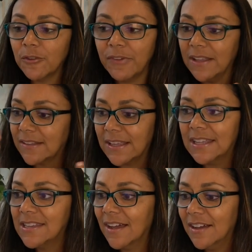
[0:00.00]
so fast I
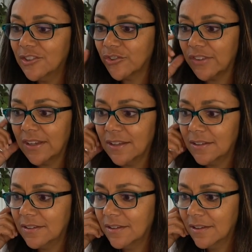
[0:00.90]
cannot
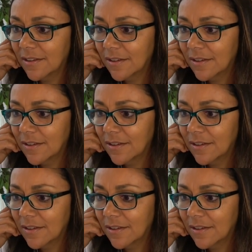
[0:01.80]
understand.